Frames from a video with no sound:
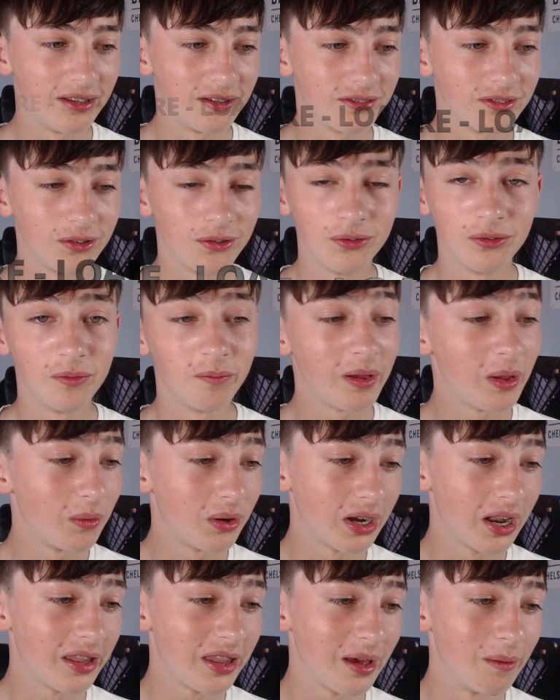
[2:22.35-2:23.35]
So it'll be
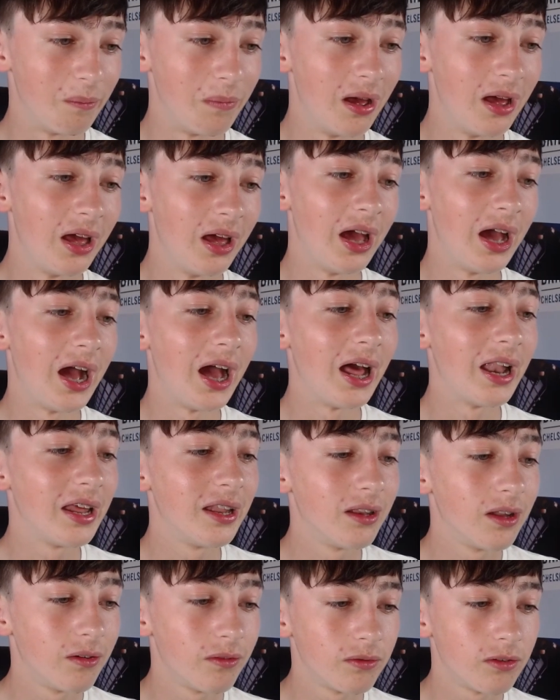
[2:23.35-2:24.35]
one of them. And
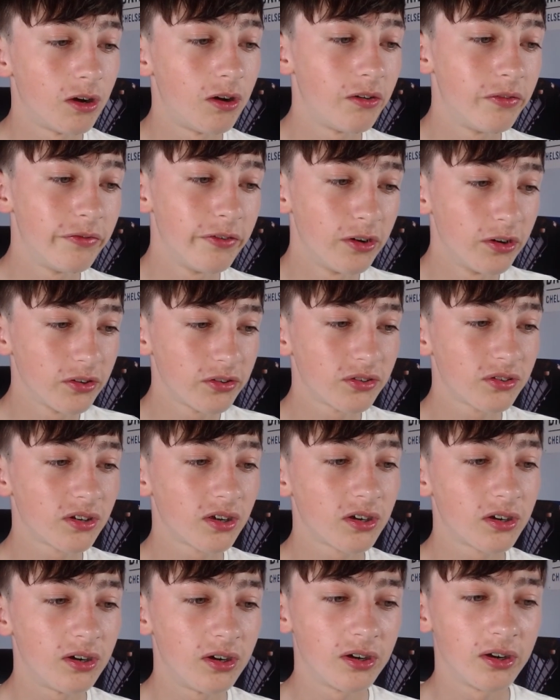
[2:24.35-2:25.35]
then our
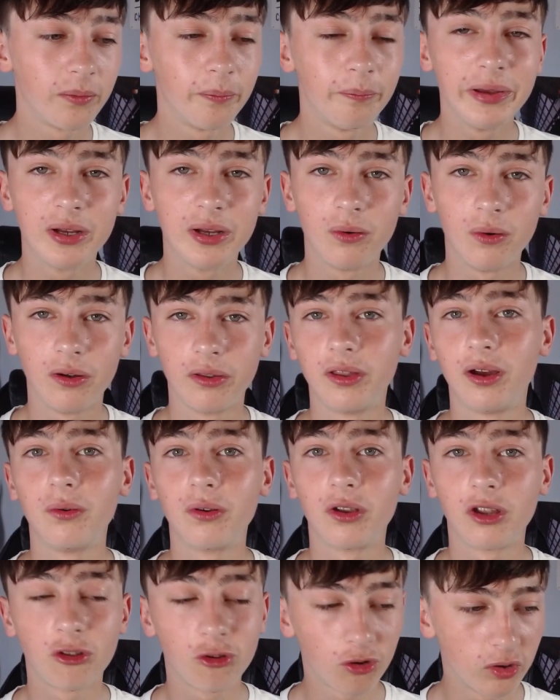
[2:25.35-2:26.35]
first kind of big one that I
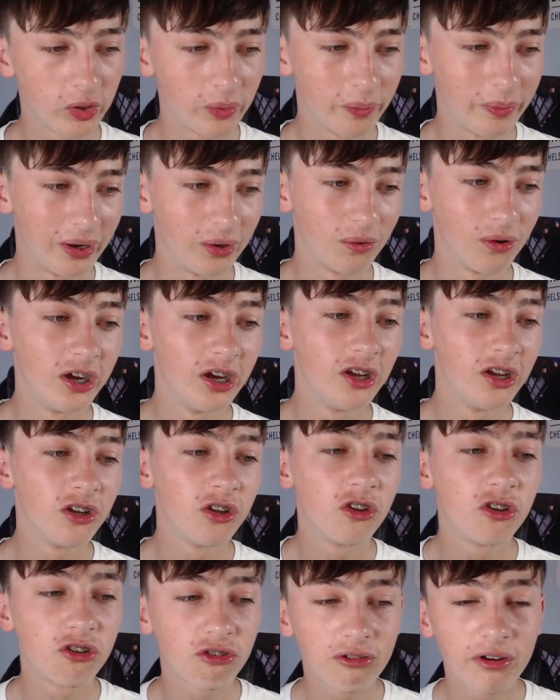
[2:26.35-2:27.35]
want to talk about,
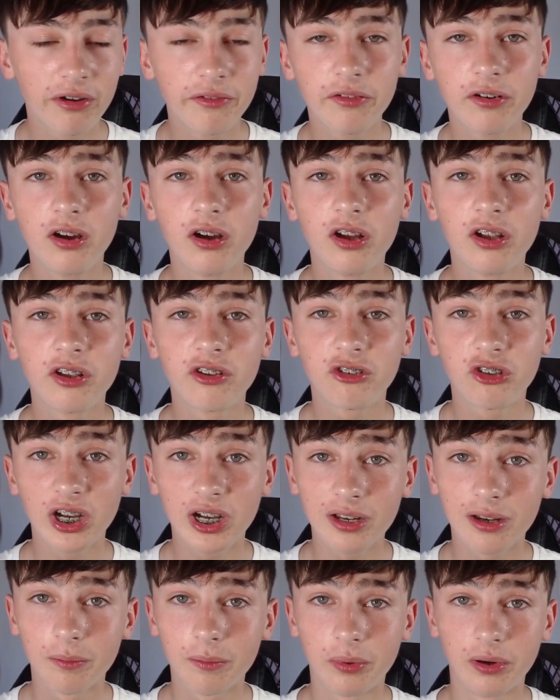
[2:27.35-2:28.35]
Trevor
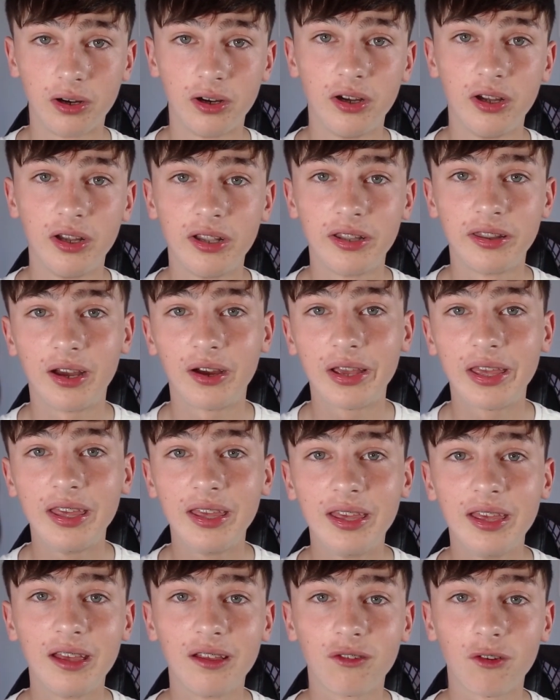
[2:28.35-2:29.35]
Challabar. Now
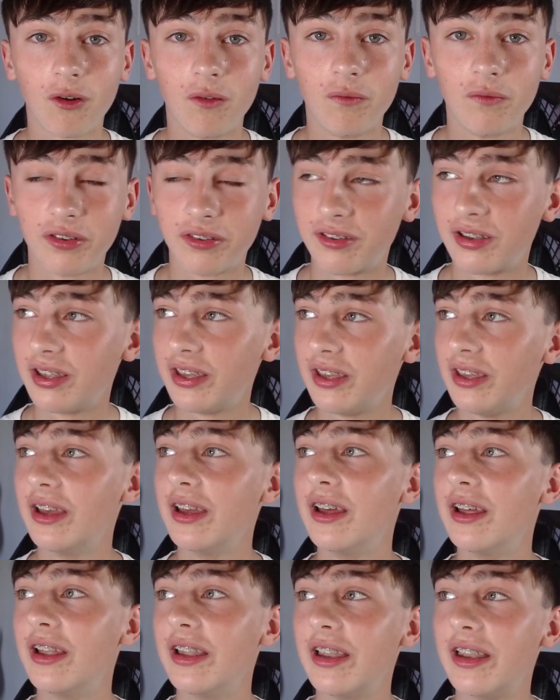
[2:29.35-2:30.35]
he is obviously
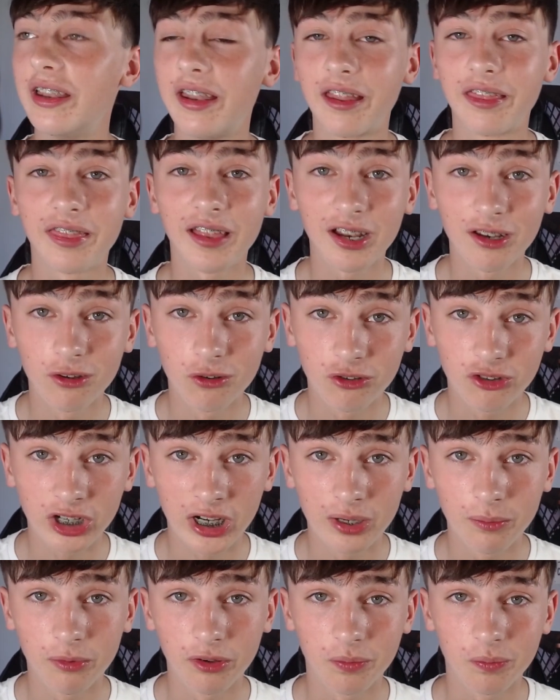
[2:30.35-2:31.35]
Nathaniel
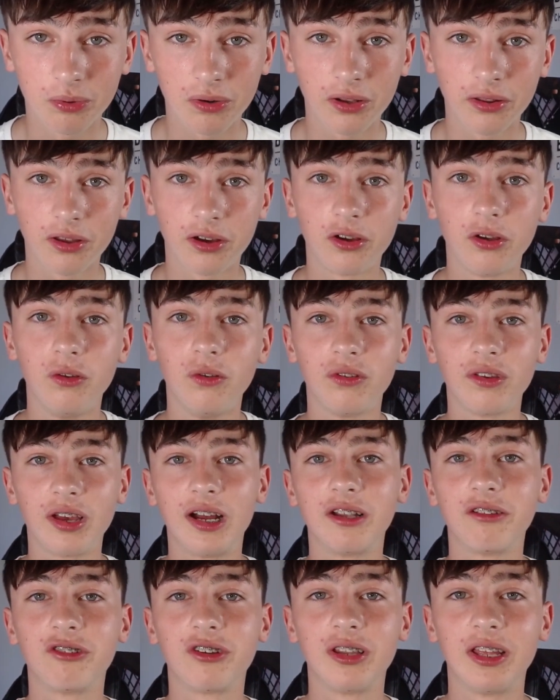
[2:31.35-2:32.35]
Challabar's brother, who's
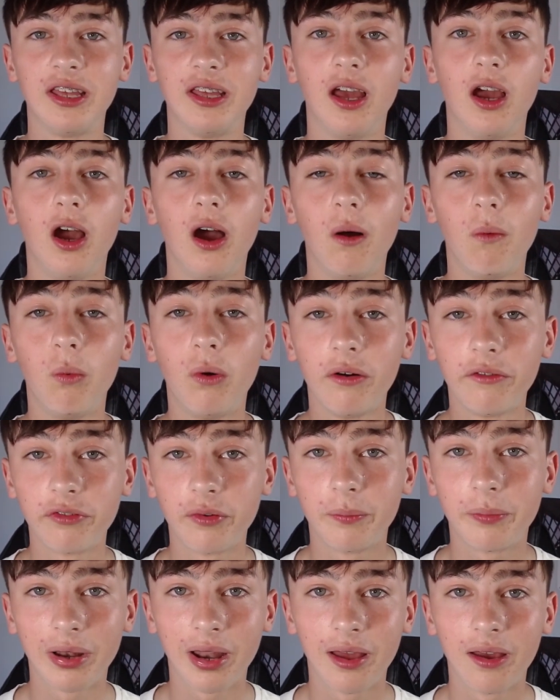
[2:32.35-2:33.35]
actually a
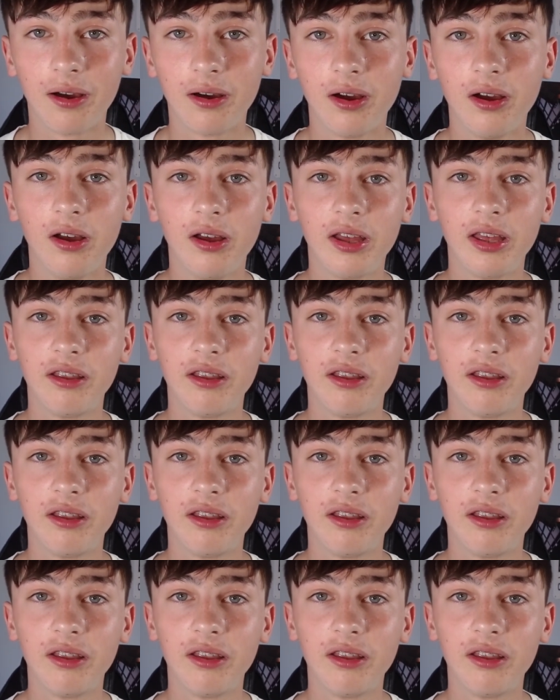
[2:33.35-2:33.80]
Watford player.